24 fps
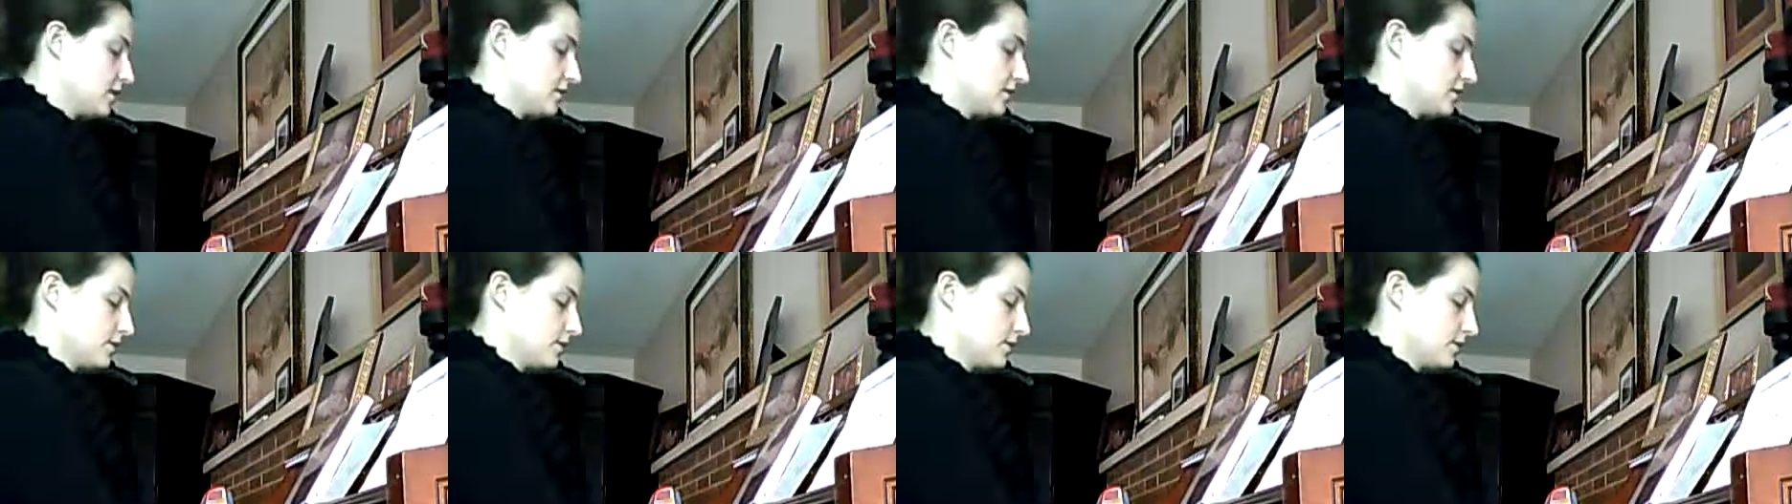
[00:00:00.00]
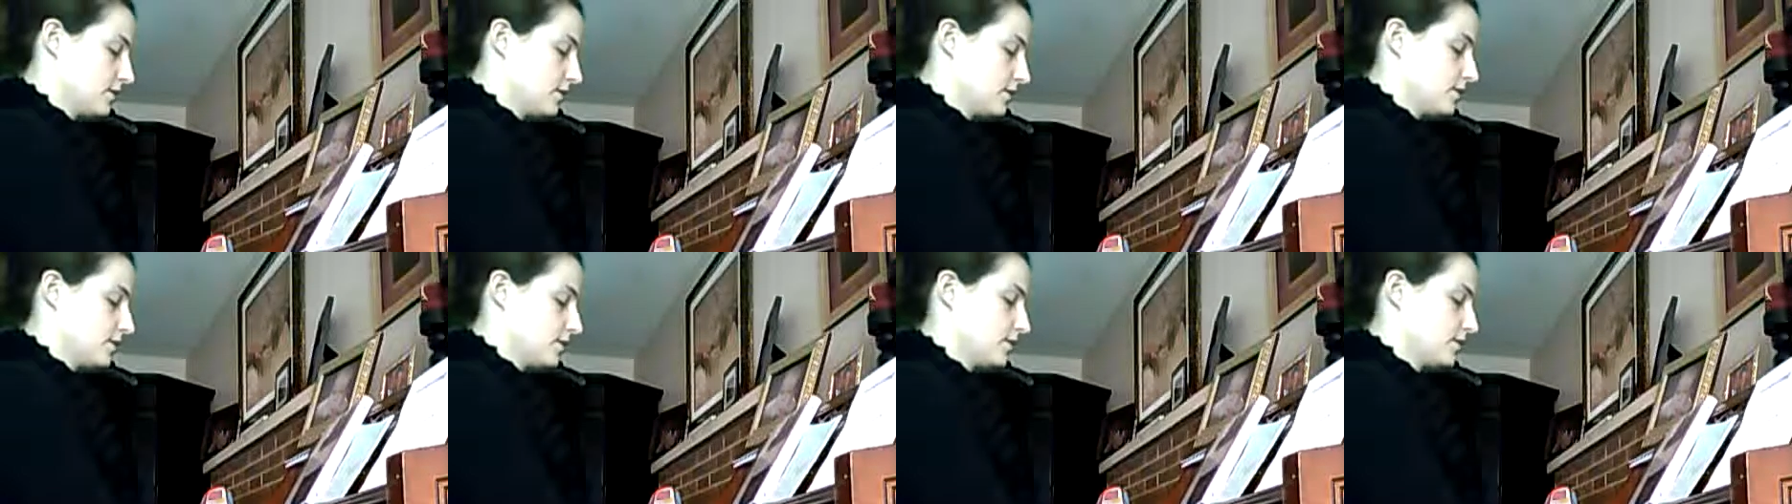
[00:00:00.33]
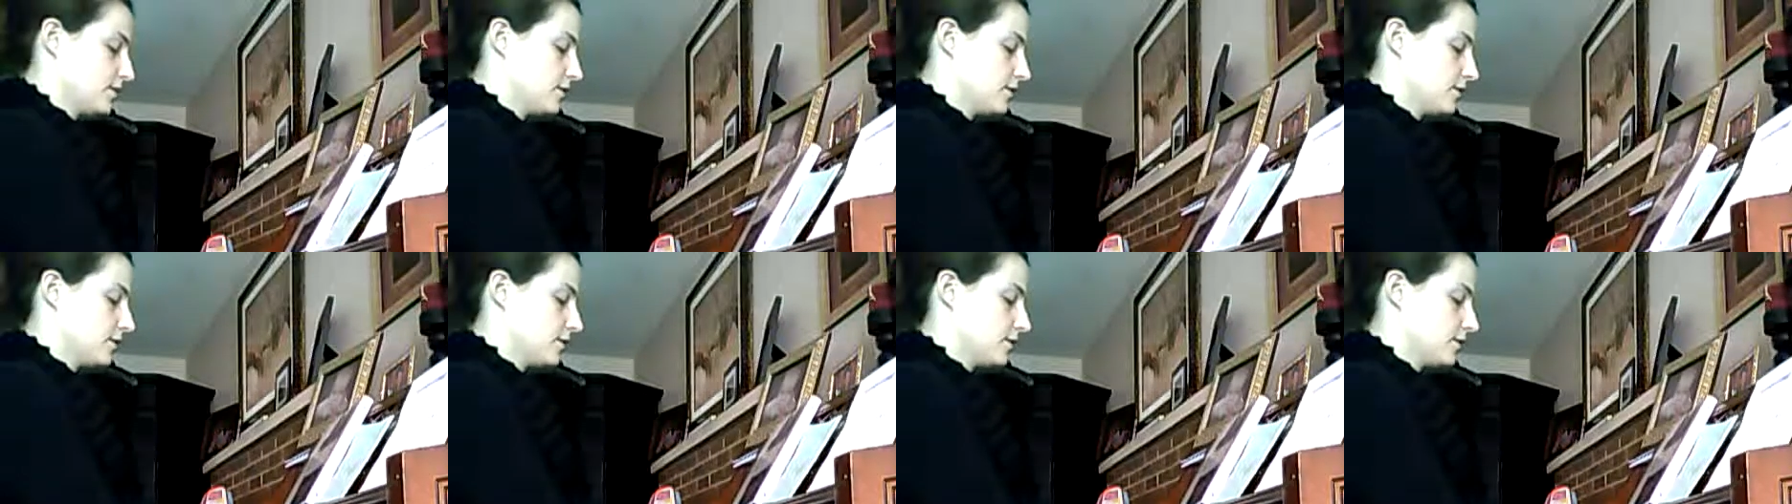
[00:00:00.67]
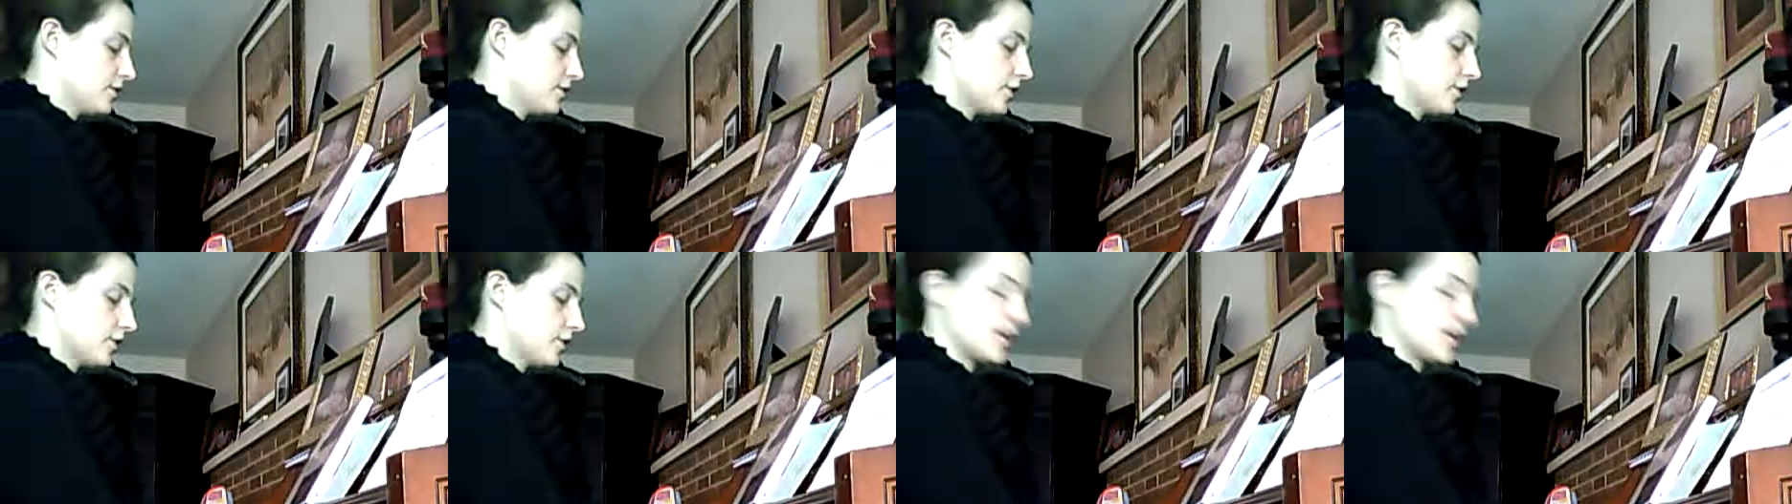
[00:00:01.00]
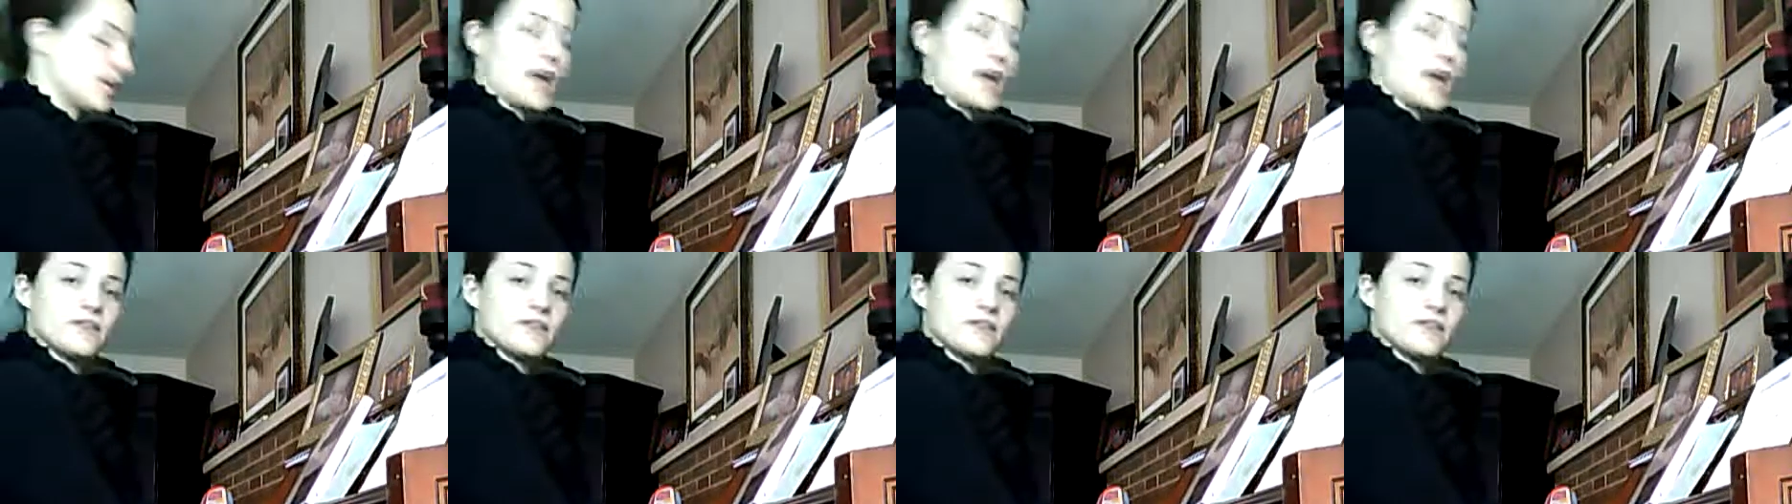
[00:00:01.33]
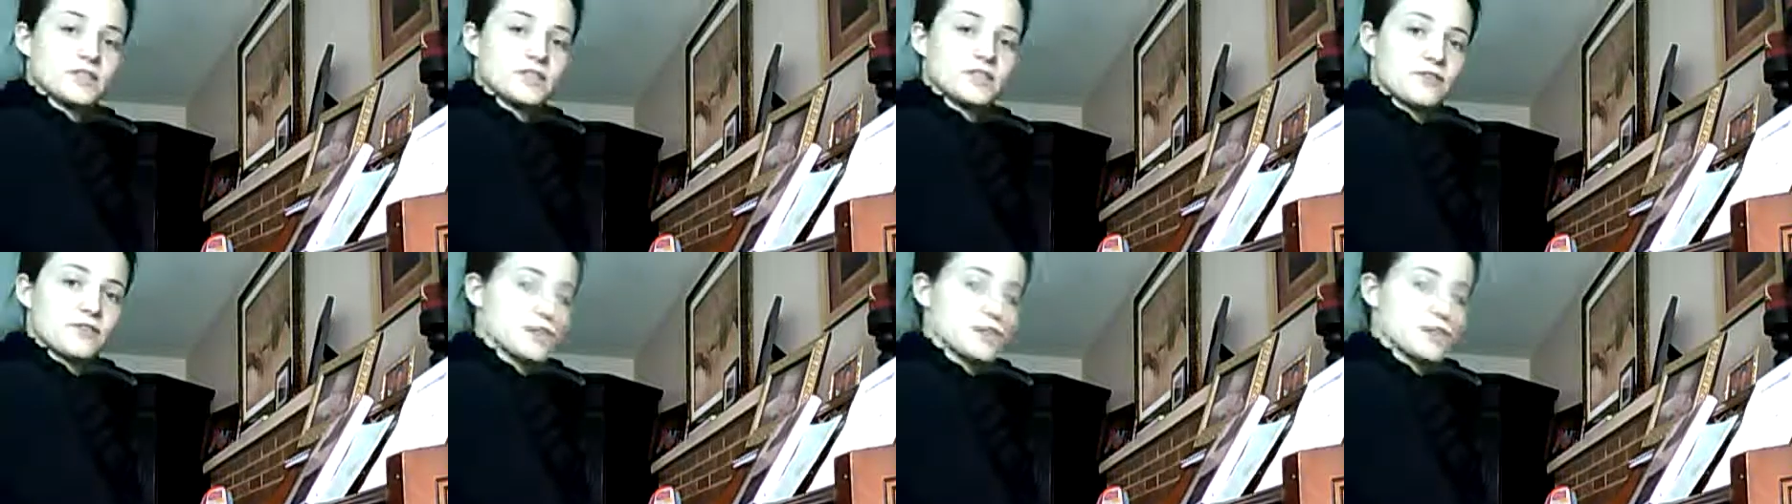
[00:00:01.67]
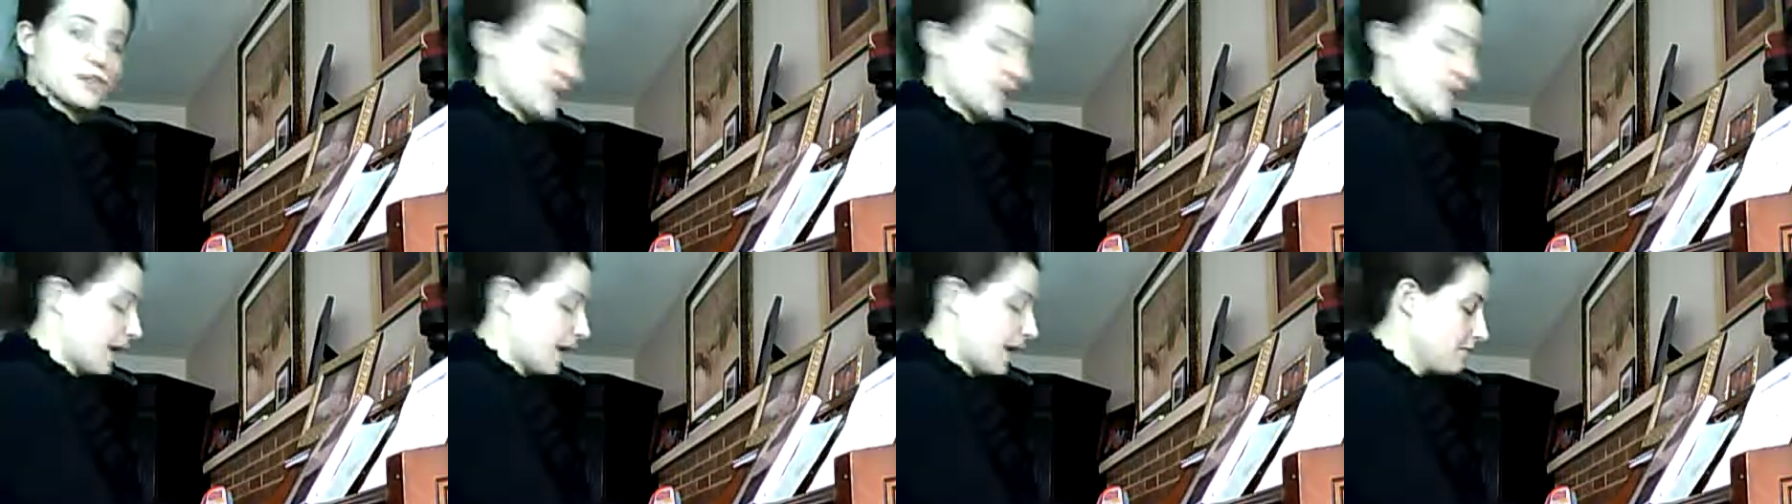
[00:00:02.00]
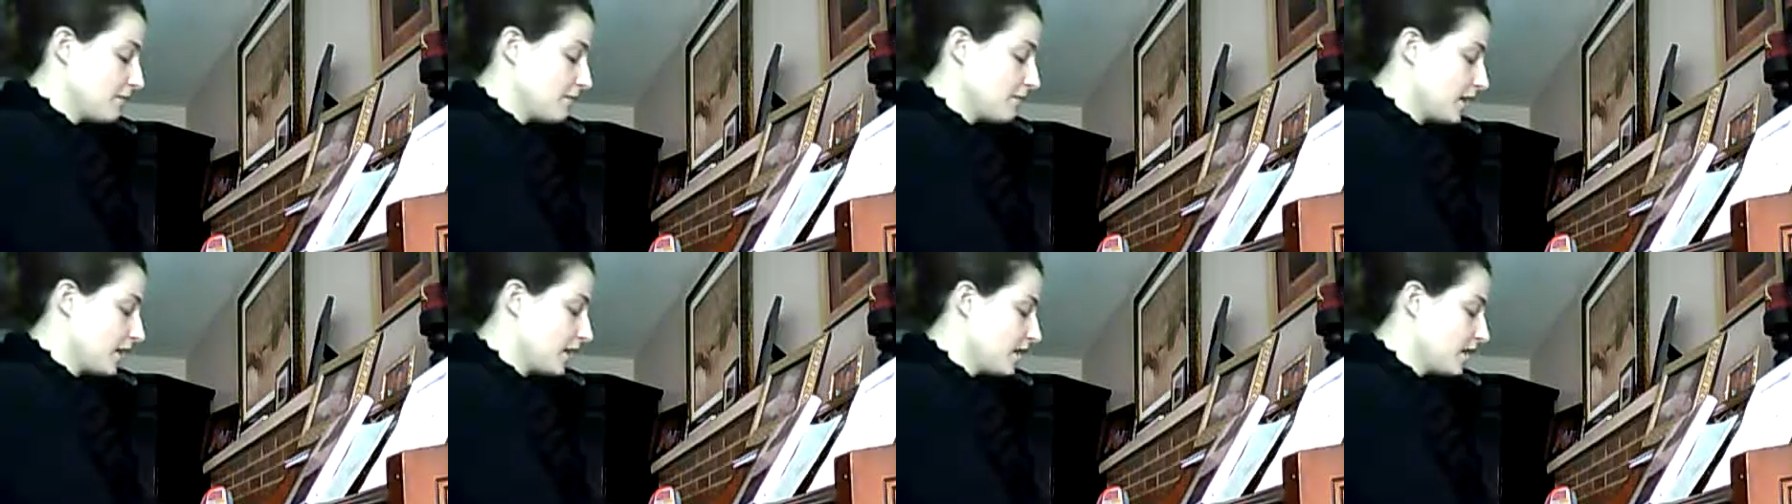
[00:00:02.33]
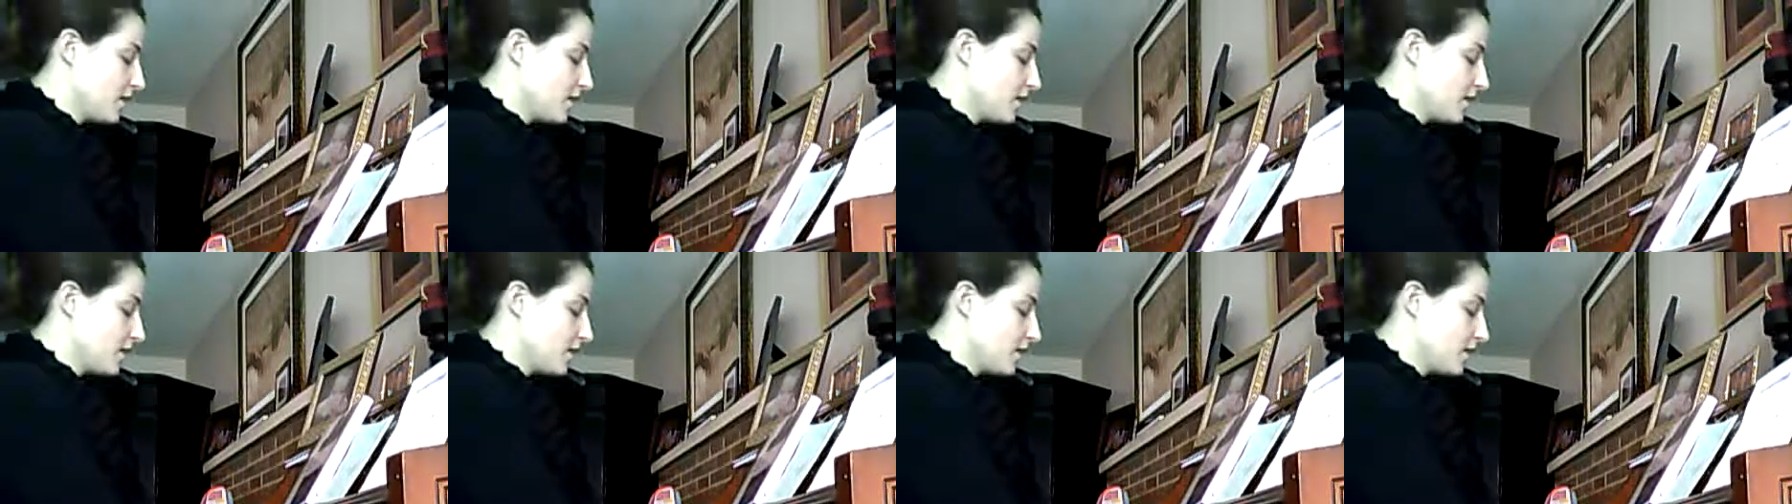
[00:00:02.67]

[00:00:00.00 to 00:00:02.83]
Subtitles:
They're going to have different timing